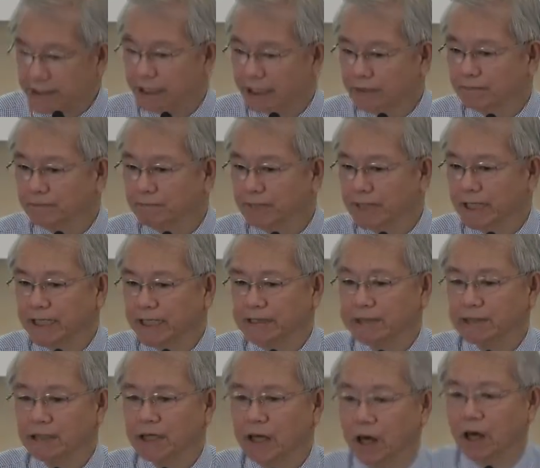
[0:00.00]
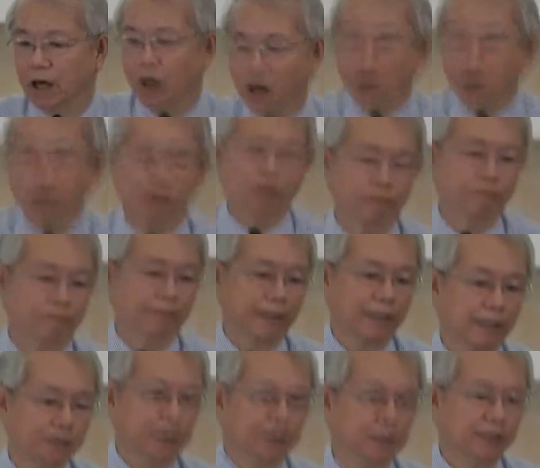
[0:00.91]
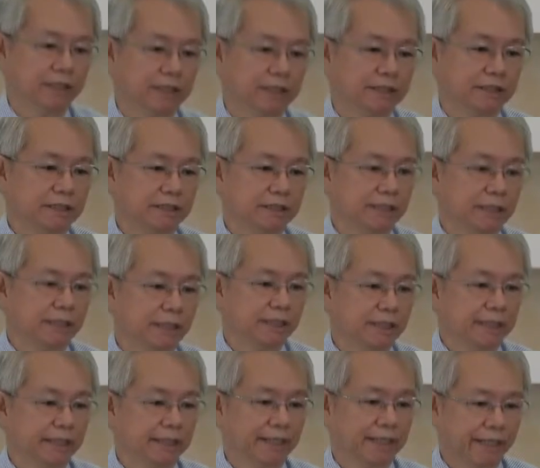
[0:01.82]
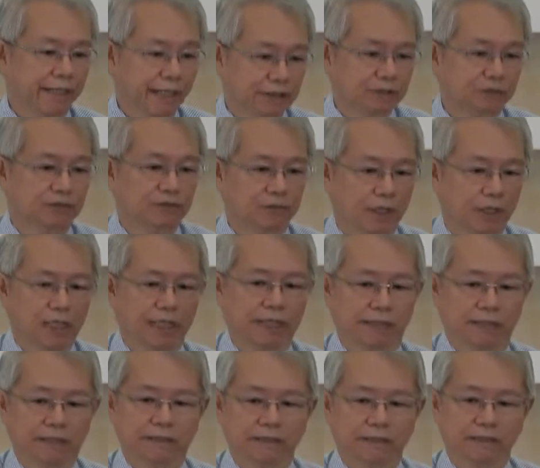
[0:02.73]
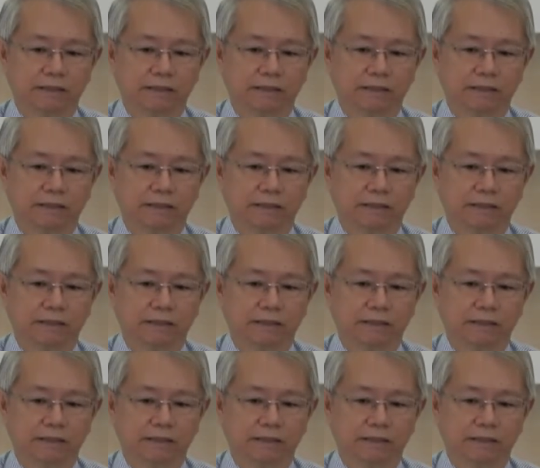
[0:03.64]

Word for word: their main occupation is to learn.